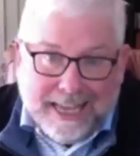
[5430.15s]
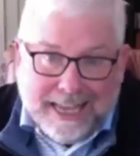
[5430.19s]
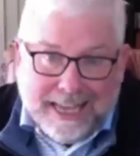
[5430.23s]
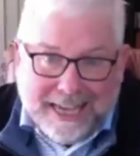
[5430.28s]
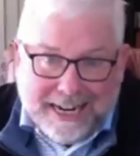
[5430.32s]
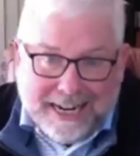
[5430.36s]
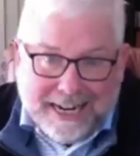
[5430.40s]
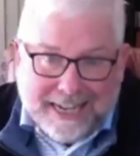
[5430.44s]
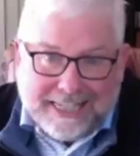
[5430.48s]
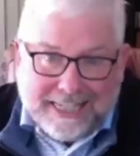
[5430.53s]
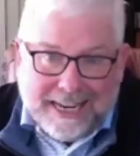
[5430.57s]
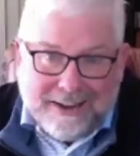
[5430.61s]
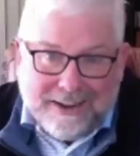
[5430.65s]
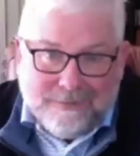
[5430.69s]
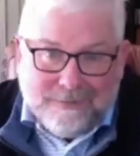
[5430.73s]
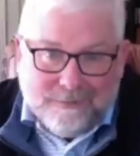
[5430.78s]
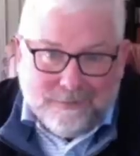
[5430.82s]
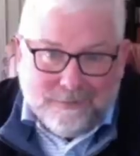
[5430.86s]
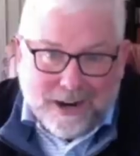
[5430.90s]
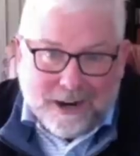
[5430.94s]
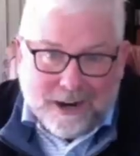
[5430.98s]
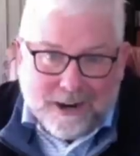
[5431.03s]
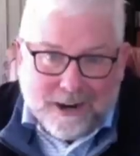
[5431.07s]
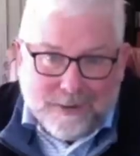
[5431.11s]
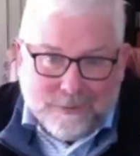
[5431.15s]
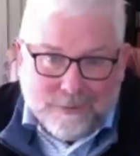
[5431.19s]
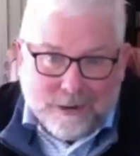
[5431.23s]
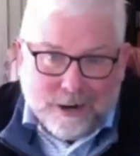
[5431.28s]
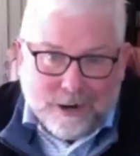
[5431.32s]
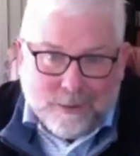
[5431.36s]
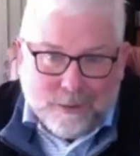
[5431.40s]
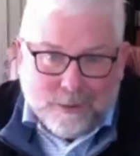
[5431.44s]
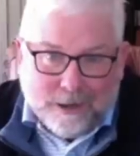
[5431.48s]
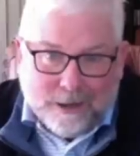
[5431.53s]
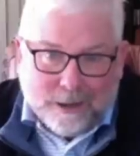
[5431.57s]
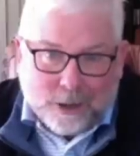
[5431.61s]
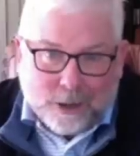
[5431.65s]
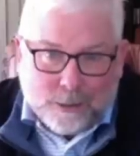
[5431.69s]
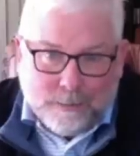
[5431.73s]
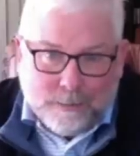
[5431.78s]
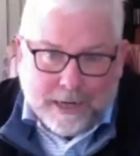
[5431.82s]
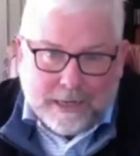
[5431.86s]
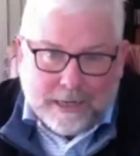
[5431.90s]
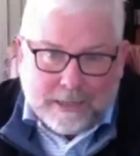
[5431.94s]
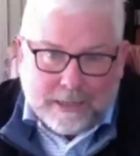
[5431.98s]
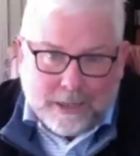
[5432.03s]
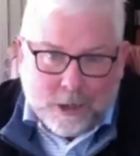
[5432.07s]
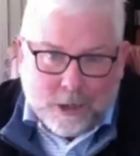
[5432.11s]
It is a very, very real
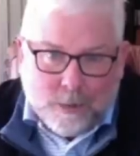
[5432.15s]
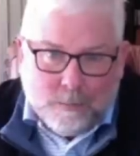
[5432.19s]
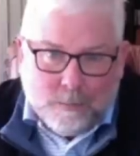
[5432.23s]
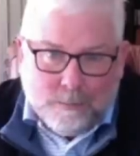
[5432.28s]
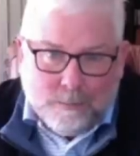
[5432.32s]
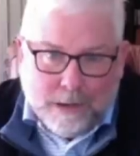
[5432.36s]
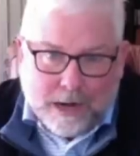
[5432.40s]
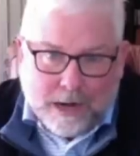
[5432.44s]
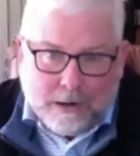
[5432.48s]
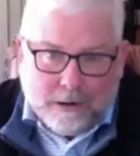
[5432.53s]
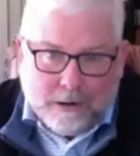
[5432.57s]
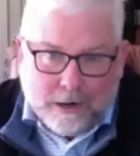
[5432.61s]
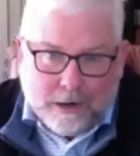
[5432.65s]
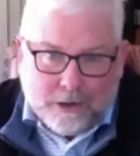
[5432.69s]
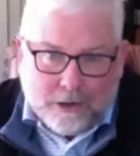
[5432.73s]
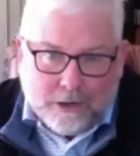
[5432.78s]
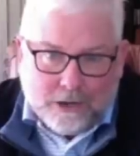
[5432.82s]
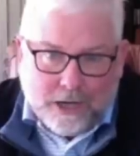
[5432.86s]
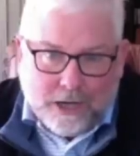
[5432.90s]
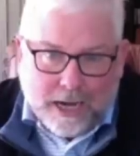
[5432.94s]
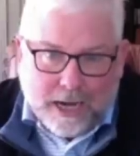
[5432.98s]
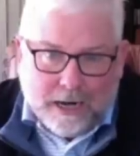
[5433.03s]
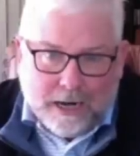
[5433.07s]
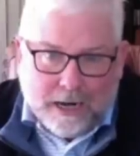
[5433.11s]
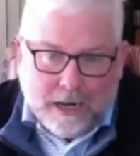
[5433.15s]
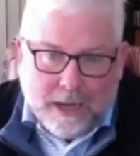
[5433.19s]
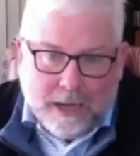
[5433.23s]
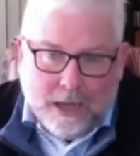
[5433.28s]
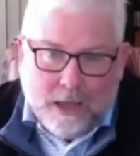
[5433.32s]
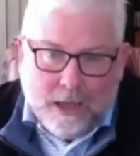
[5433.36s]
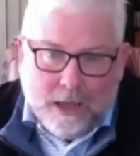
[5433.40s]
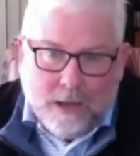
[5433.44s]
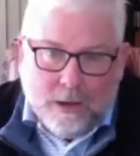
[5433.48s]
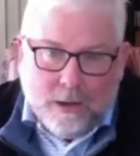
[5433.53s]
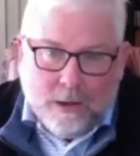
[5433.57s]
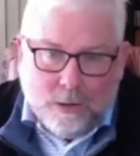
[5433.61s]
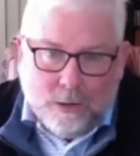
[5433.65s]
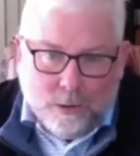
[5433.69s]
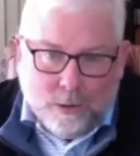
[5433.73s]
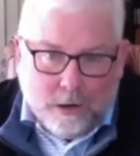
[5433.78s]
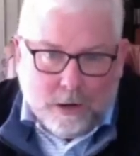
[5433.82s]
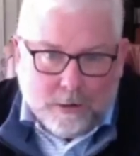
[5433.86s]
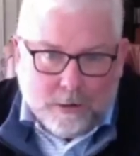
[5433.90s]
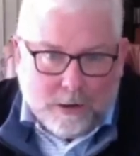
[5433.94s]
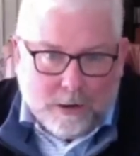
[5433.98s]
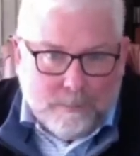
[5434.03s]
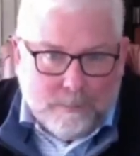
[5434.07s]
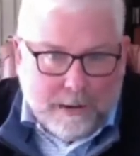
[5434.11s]
expense that you better understand who
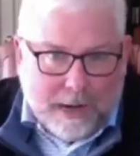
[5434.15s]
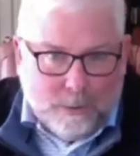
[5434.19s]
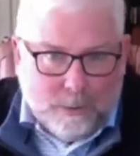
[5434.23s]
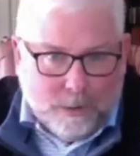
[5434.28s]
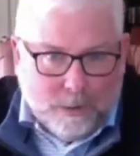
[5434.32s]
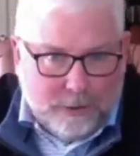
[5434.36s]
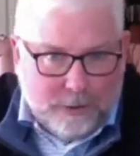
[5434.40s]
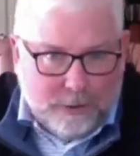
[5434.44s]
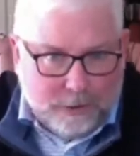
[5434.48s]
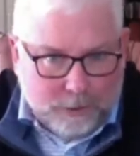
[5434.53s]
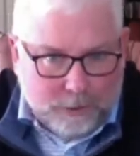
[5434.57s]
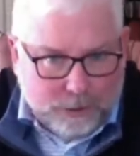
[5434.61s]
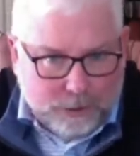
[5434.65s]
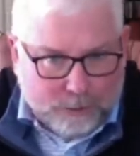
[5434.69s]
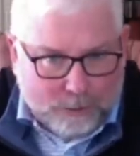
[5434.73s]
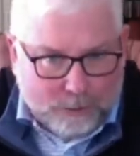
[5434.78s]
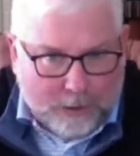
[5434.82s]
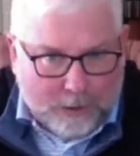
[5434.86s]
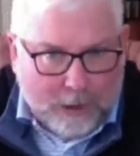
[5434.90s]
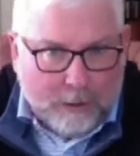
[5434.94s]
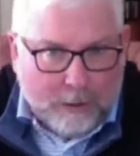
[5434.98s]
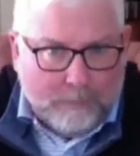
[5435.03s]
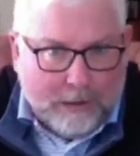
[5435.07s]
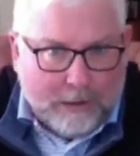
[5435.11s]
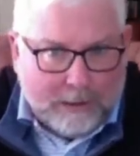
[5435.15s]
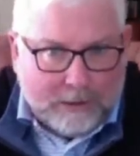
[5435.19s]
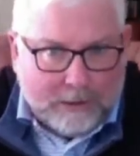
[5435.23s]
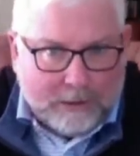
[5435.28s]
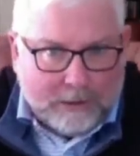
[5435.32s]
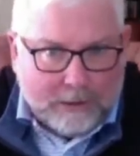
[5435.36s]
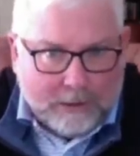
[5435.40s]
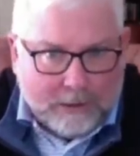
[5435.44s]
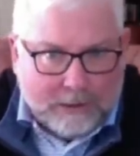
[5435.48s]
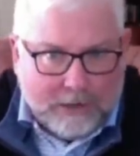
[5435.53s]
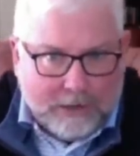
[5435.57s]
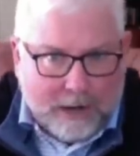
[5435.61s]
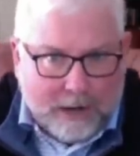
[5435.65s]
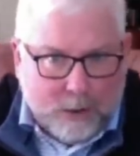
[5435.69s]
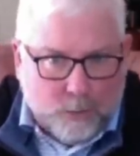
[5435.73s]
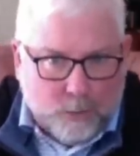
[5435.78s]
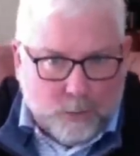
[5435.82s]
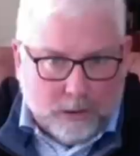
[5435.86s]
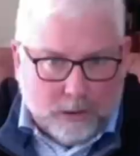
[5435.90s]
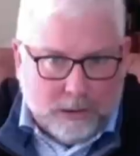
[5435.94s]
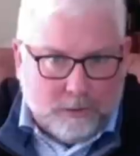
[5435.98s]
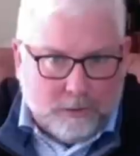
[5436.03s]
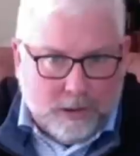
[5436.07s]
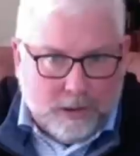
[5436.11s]
you're in bed with and who's running your businesses and how
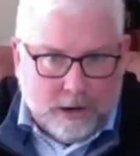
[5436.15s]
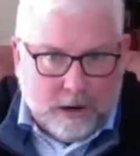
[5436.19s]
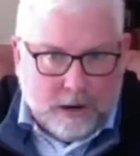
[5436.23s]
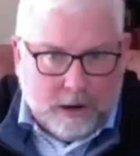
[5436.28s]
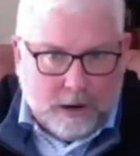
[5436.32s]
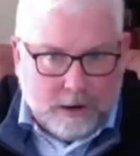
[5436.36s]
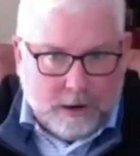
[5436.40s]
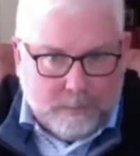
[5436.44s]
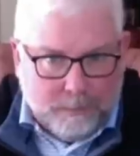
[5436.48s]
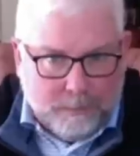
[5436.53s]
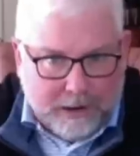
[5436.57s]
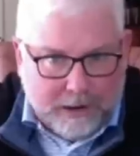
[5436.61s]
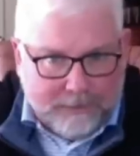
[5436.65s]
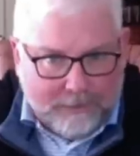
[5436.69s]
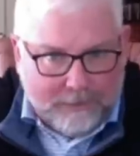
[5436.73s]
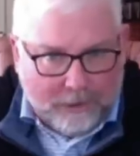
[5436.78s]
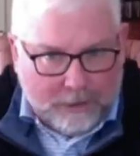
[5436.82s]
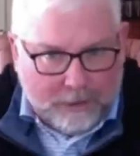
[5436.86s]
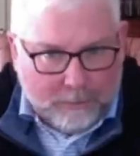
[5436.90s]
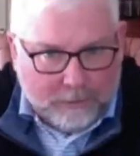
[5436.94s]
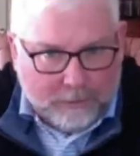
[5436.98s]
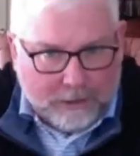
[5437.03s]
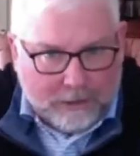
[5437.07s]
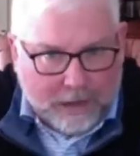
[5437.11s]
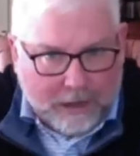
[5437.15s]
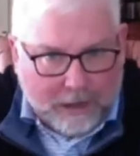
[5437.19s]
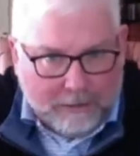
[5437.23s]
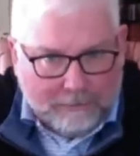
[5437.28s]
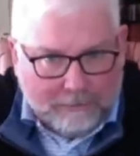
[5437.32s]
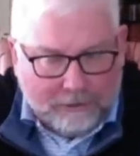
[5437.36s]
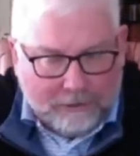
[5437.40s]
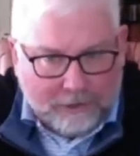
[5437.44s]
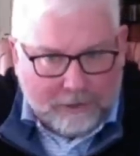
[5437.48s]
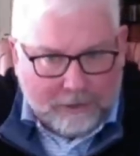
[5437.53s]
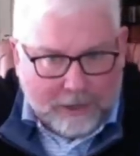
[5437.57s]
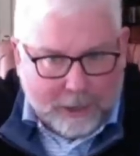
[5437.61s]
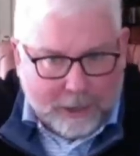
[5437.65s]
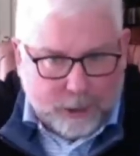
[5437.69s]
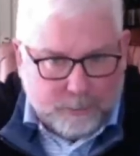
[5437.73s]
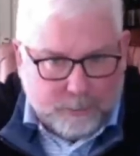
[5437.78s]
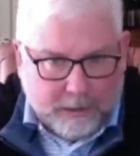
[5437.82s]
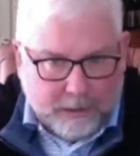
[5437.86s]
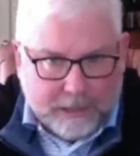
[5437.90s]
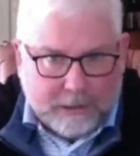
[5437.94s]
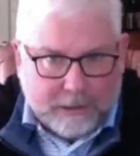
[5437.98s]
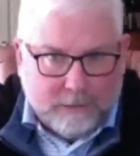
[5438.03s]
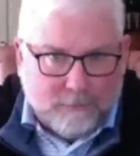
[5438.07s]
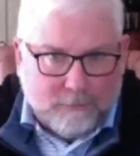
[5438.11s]
willing they are to benefit themselves at the
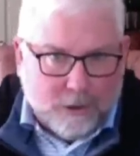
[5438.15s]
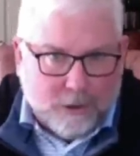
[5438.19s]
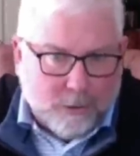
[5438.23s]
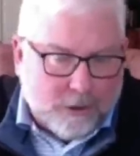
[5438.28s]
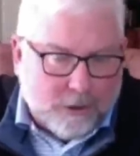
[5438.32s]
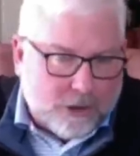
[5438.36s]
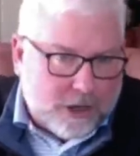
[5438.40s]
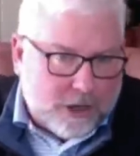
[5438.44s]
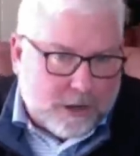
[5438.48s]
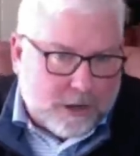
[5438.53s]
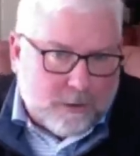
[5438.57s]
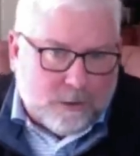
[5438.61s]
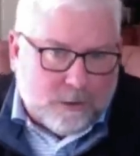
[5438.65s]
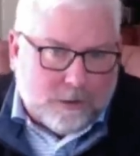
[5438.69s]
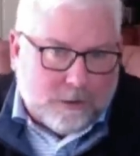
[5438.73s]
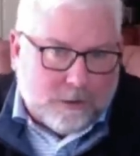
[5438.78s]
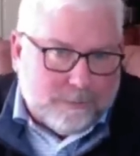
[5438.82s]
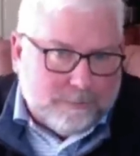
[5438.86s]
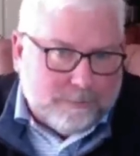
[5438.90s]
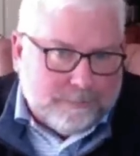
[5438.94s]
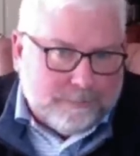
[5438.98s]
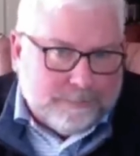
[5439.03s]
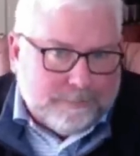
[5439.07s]
expense of you, the shareholder.